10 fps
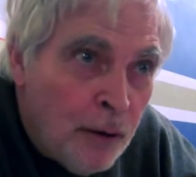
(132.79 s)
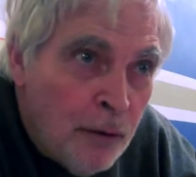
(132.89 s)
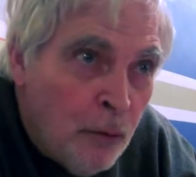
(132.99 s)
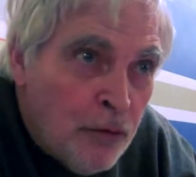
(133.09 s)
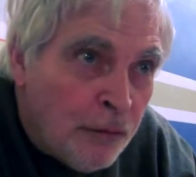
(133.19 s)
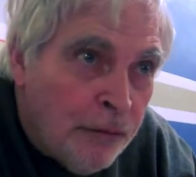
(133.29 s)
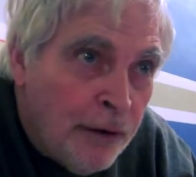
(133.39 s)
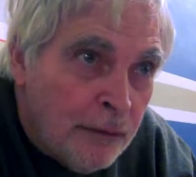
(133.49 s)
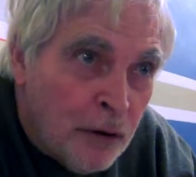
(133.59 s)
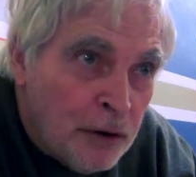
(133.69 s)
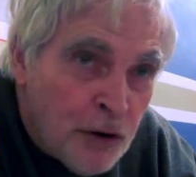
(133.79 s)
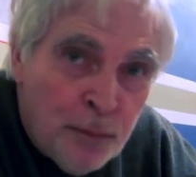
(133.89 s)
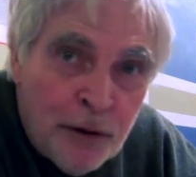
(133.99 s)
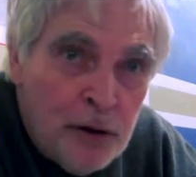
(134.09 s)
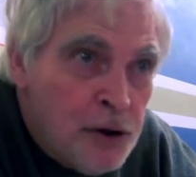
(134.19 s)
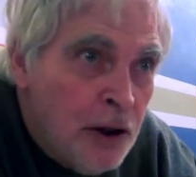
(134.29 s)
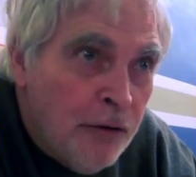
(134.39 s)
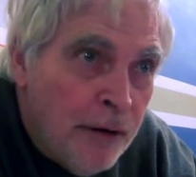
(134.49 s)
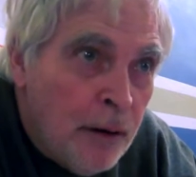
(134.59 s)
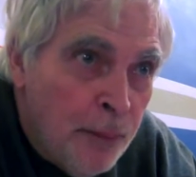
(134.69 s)
They were always afraid of her just because she
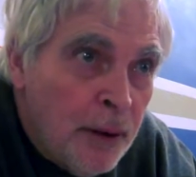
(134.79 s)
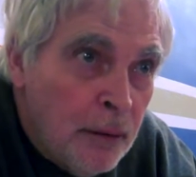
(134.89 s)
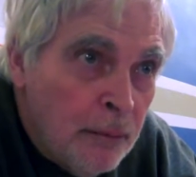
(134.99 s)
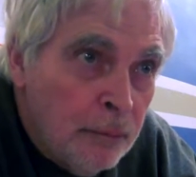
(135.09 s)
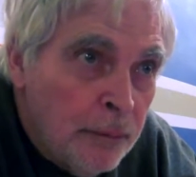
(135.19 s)
created a big,